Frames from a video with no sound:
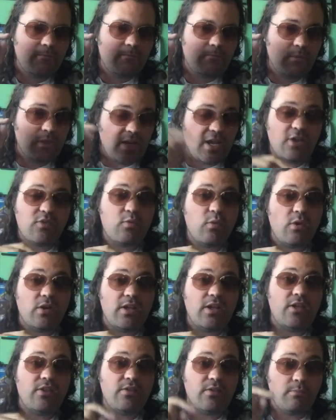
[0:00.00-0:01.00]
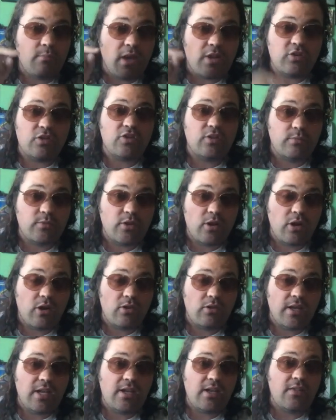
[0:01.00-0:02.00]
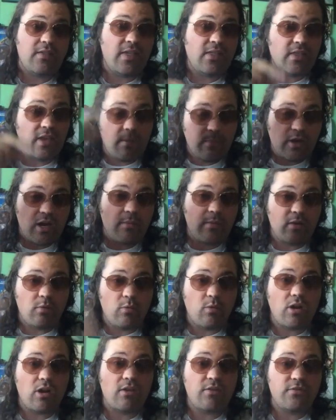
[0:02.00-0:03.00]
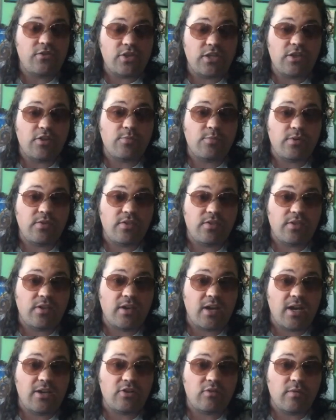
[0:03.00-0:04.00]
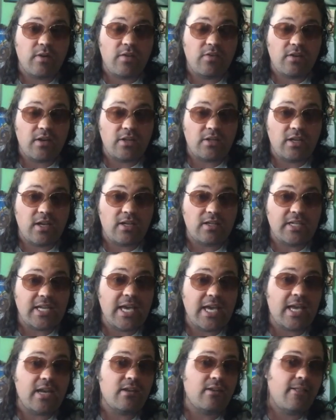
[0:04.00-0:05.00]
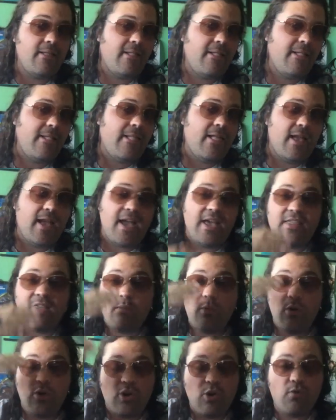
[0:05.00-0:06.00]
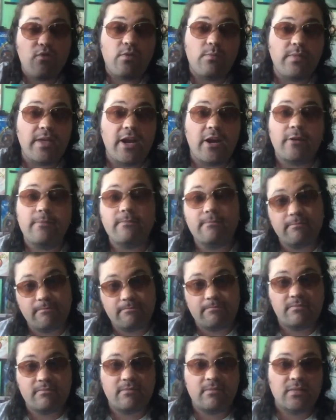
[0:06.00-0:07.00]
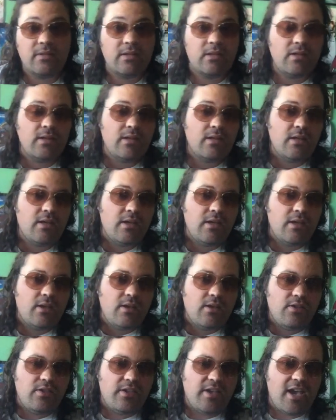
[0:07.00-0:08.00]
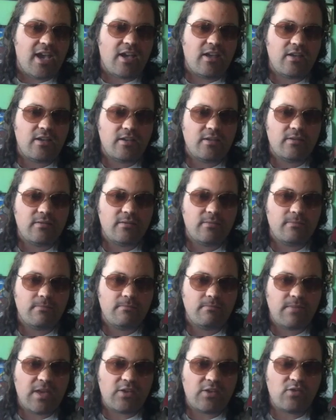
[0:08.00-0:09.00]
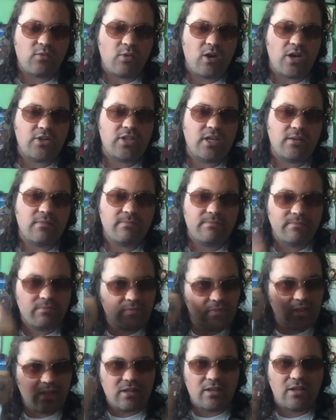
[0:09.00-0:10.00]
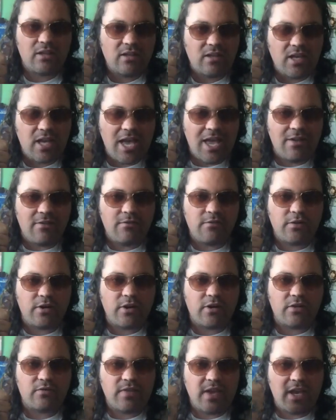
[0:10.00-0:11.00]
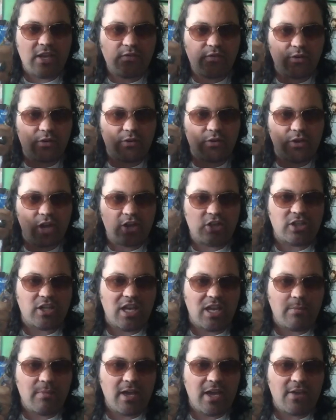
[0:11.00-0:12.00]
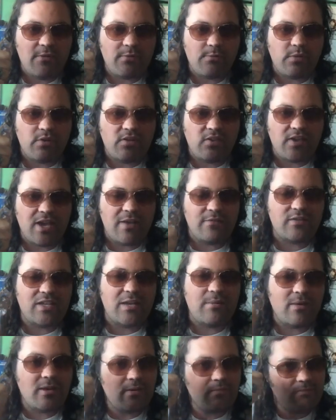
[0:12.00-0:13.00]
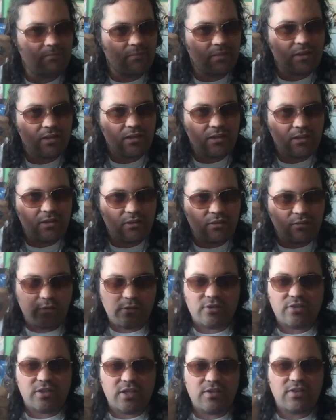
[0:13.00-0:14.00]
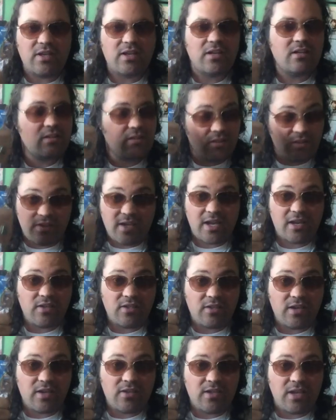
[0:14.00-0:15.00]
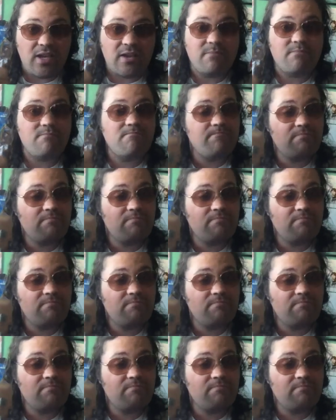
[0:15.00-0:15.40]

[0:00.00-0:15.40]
The next one is My Dress Up Darling, and then the upcoming one of Genius Prince's Guide to Raise a Nation Out of Debt, and then we'll go from there. So yeah, thanks for watching, and thanks for Yashahime, Princess Half-Demon, first season, the second season.